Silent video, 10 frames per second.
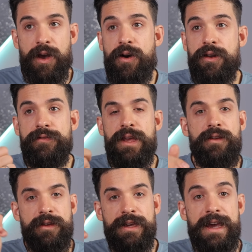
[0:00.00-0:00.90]
all of
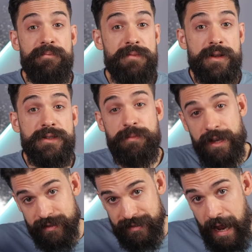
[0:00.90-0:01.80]
the year months,
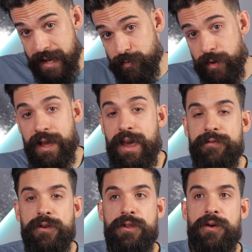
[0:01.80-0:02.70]
because that is what I
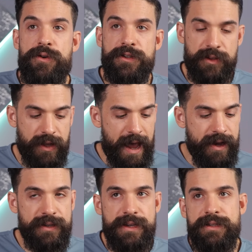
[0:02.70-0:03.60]
have on the horizontal
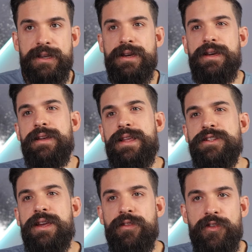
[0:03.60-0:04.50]
axis, that
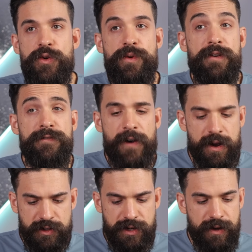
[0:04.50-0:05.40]
you can do with a
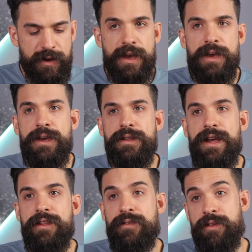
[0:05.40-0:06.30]
function
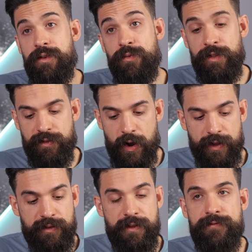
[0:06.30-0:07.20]
that
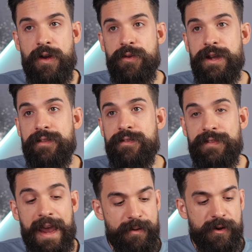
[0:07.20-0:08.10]
returns the following
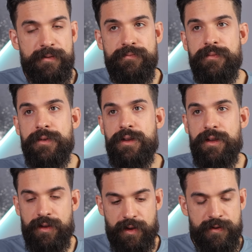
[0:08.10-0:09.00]
table
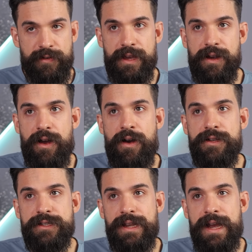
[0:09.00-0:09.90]
over here,
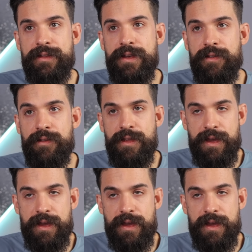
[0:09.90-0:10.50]
all selected.